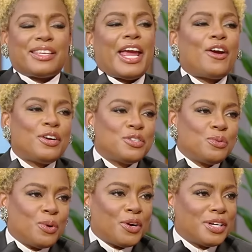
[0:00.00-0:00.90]
character
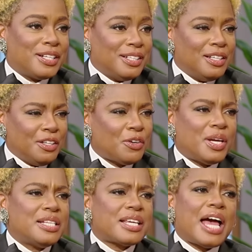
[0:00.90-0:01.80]
work. Yeah. You know, and
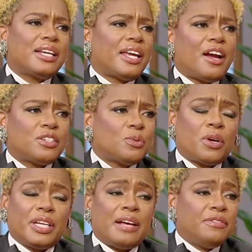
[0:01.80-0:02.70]
it's kind of character work
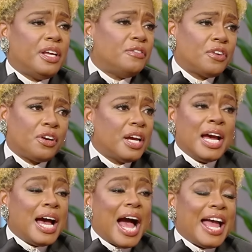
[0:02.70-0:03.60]
that I've never,
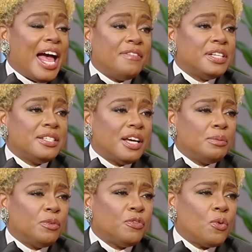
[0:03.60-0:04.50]
I haven't done
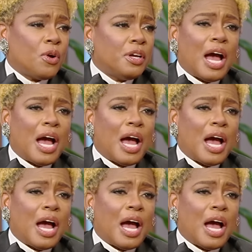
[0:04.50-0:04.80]
before.